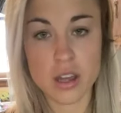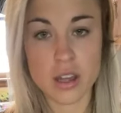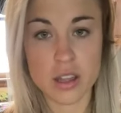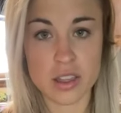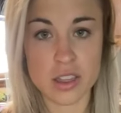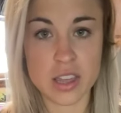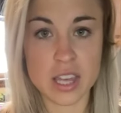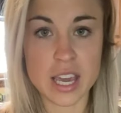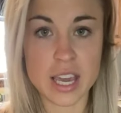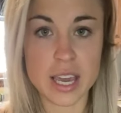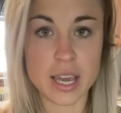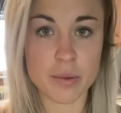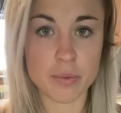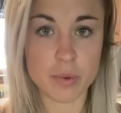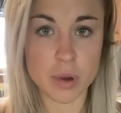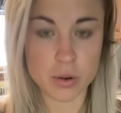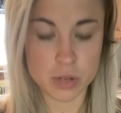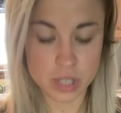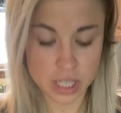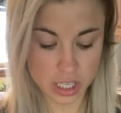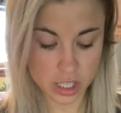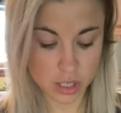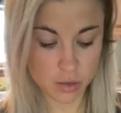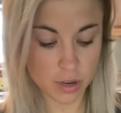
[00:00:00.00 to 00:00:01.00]
the
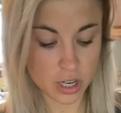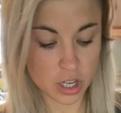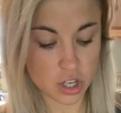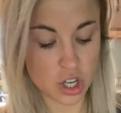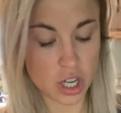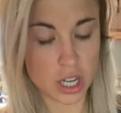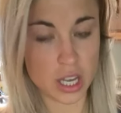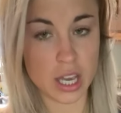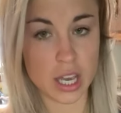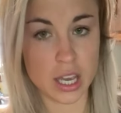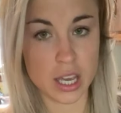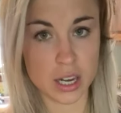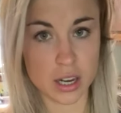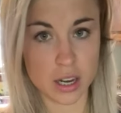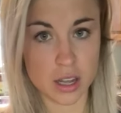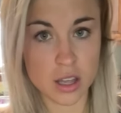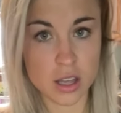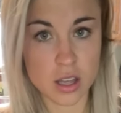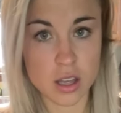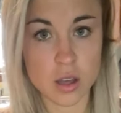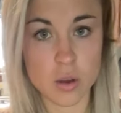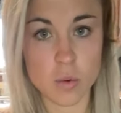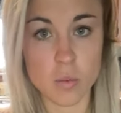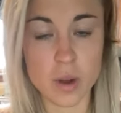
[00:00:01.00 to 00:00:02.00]
rotisserie chicken
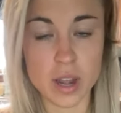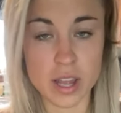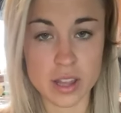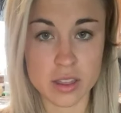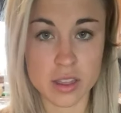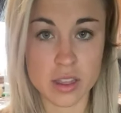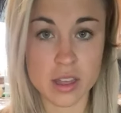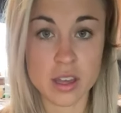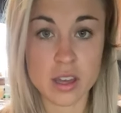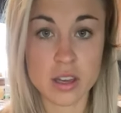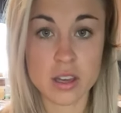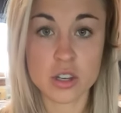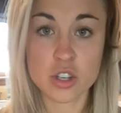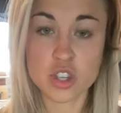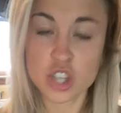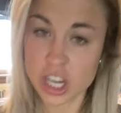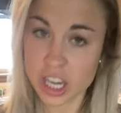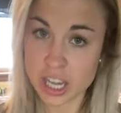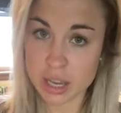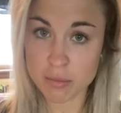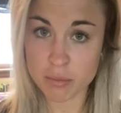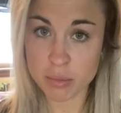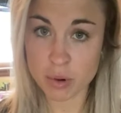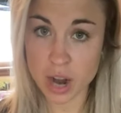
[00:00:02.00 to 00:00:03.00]
with
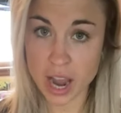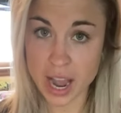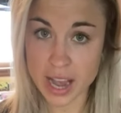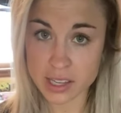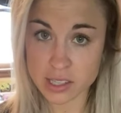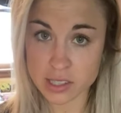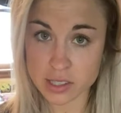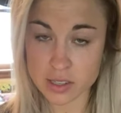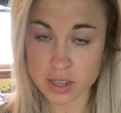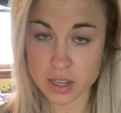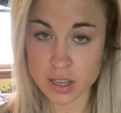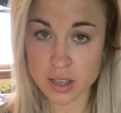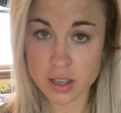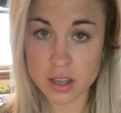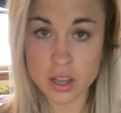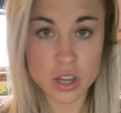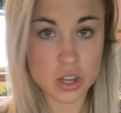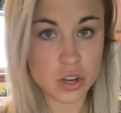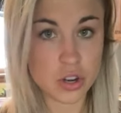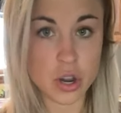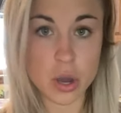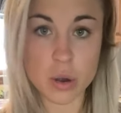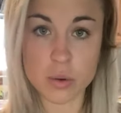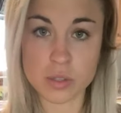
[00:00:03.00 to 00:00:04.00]
chicken breast,
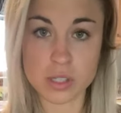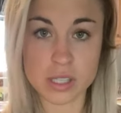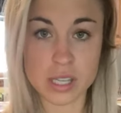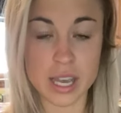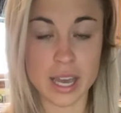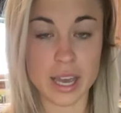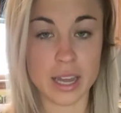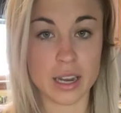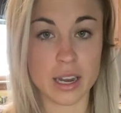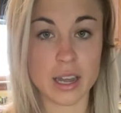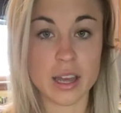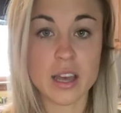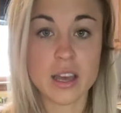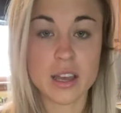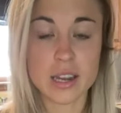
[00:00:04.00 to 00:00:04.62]
no skin.